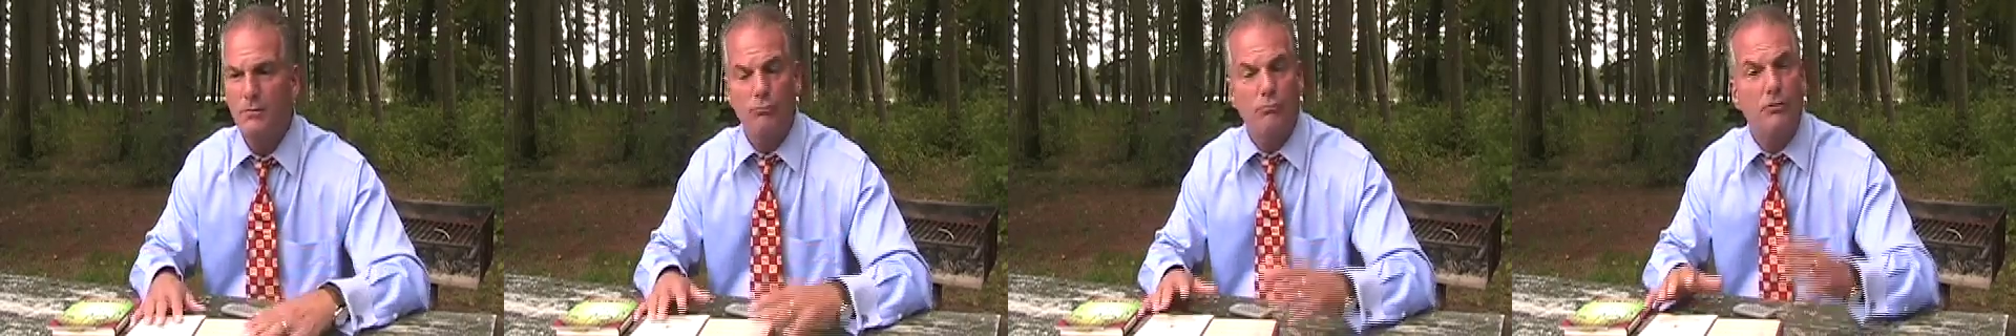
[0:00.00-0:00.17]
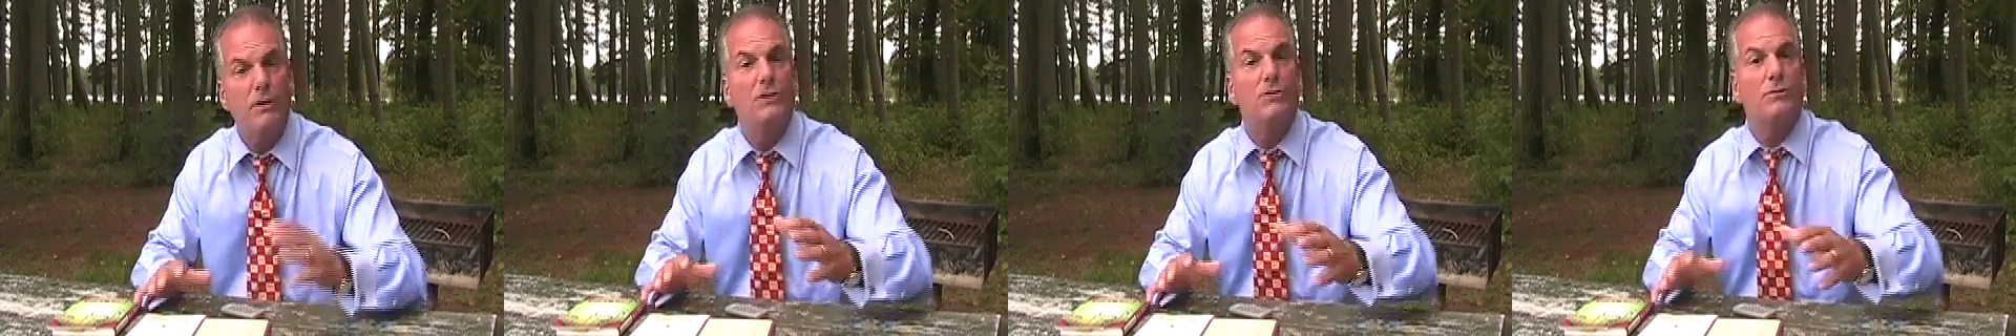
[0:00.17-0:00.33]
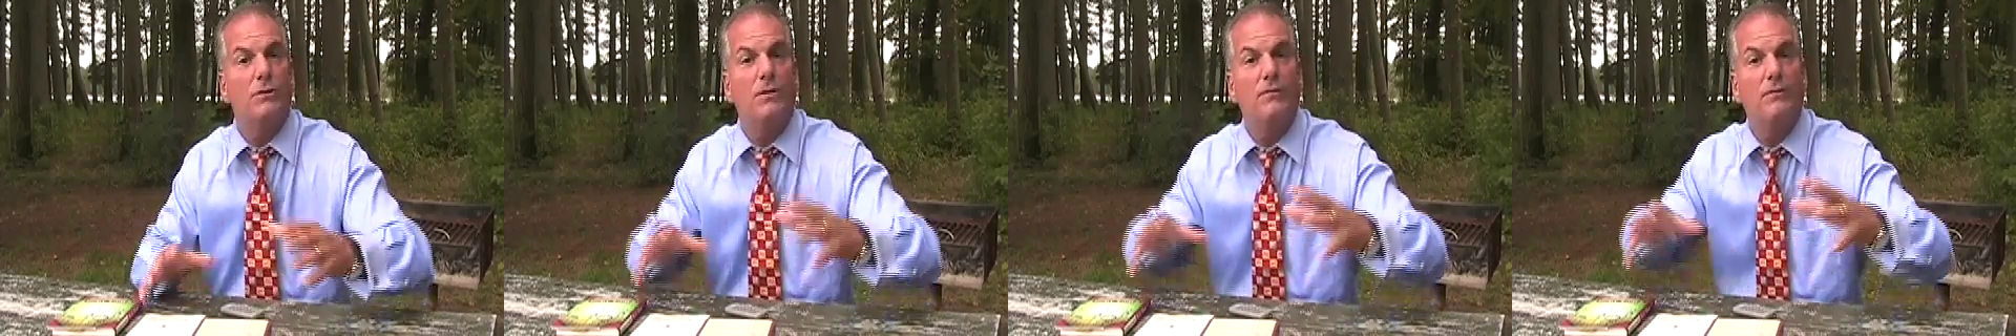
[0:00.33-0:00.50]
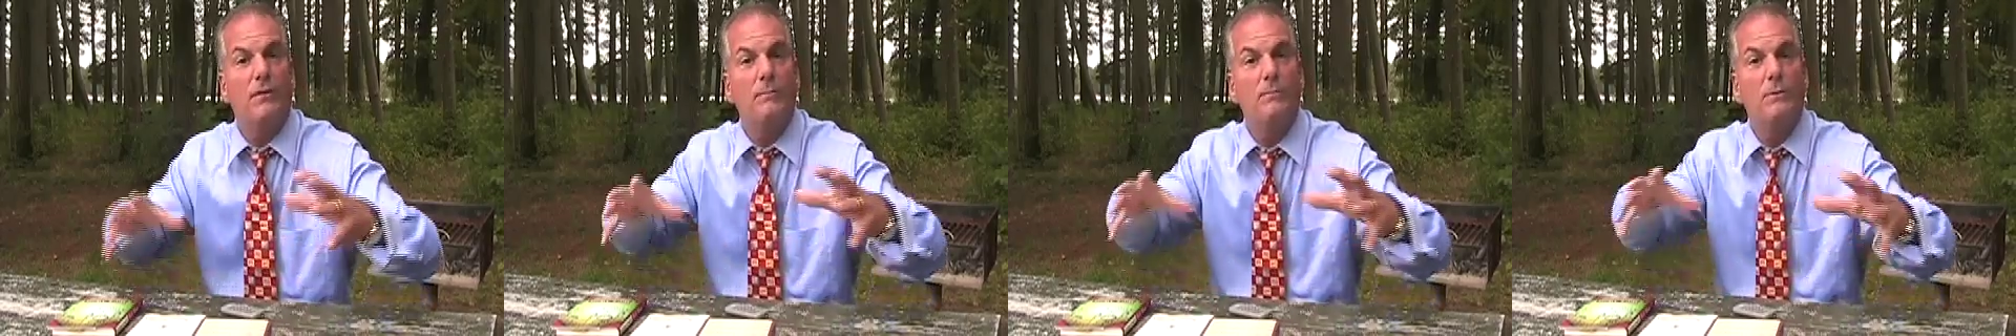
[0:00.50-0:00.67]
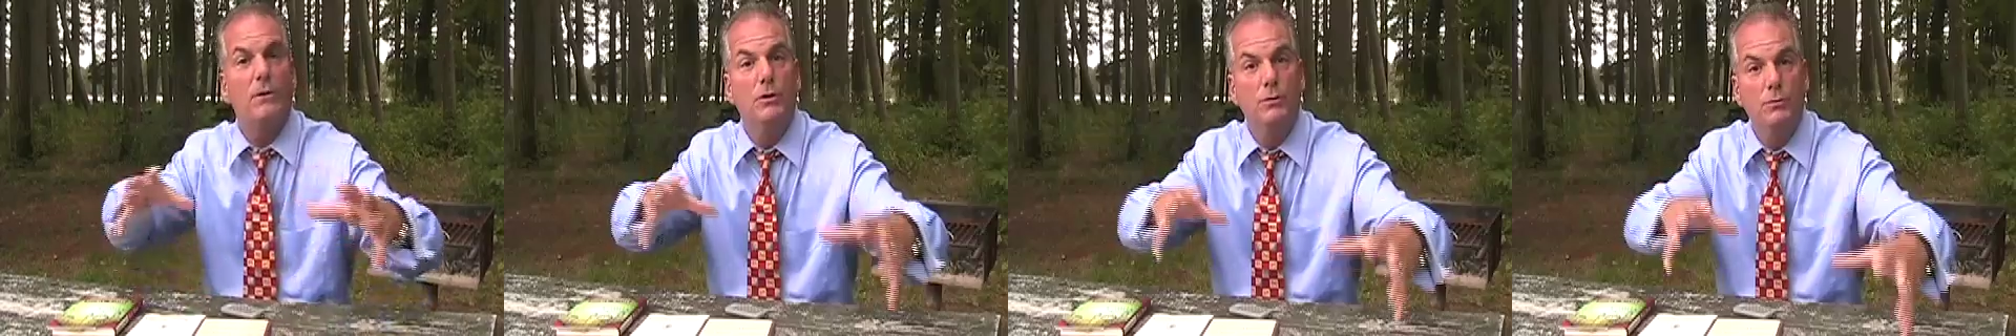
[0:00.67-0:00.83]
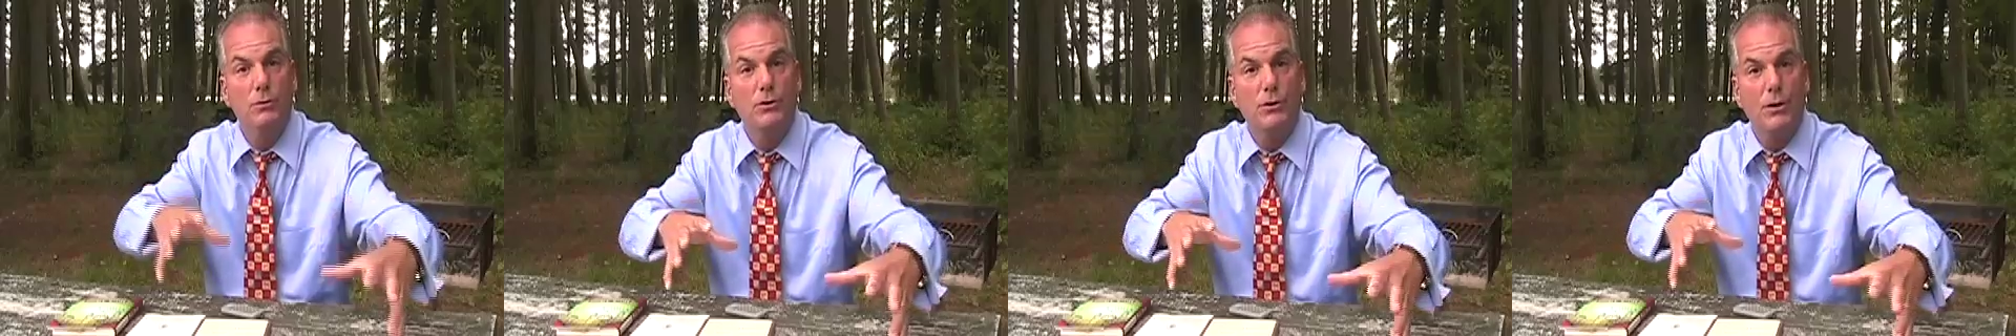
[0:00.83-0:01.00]
originally from
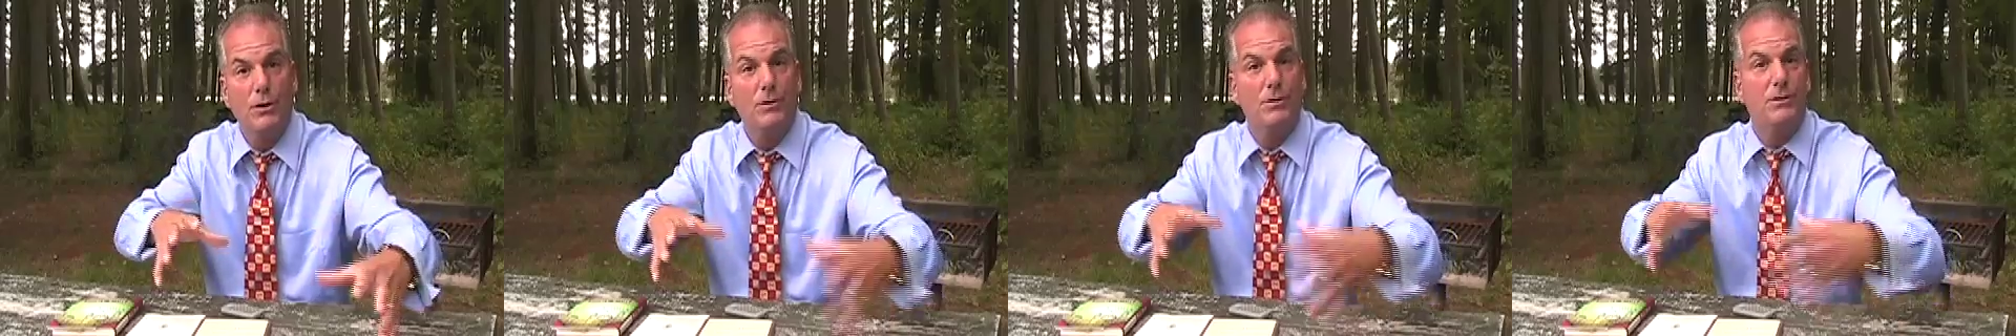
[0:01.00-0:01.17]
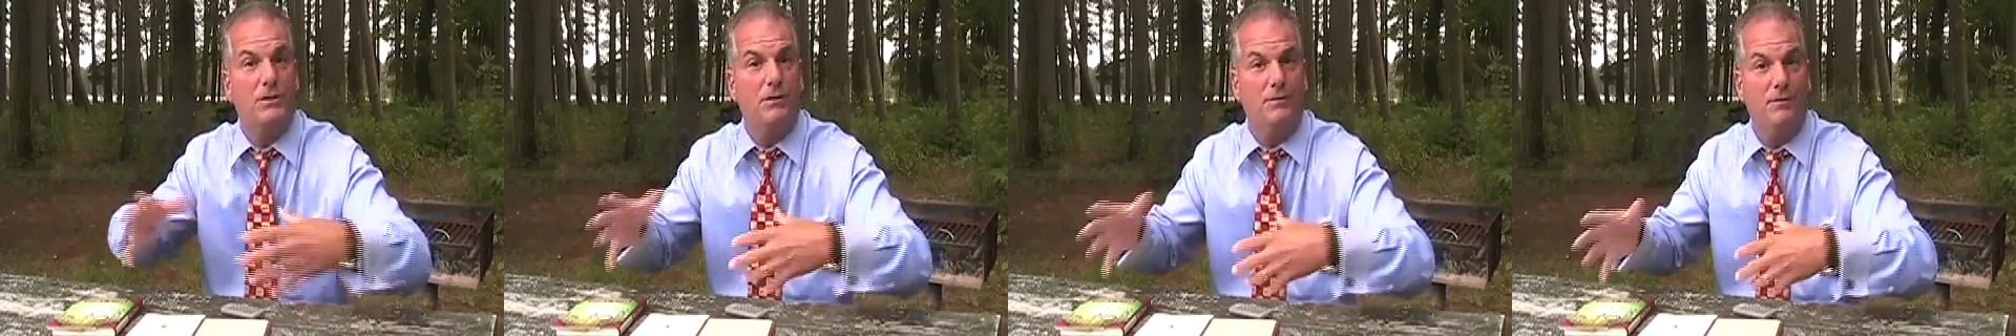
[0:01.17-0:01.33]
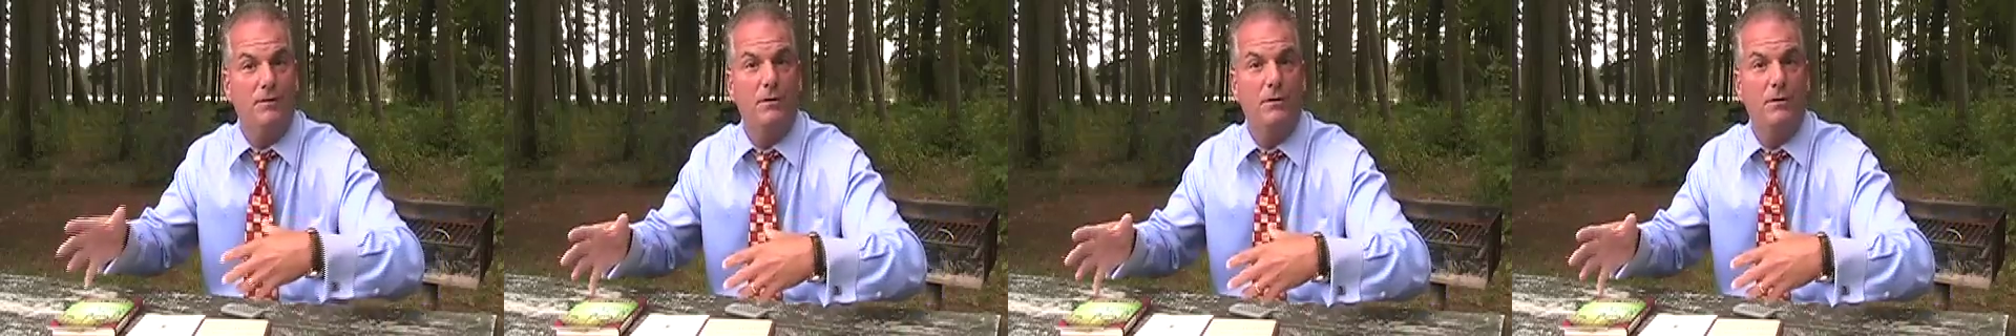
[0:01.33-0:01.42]
the New Jersey,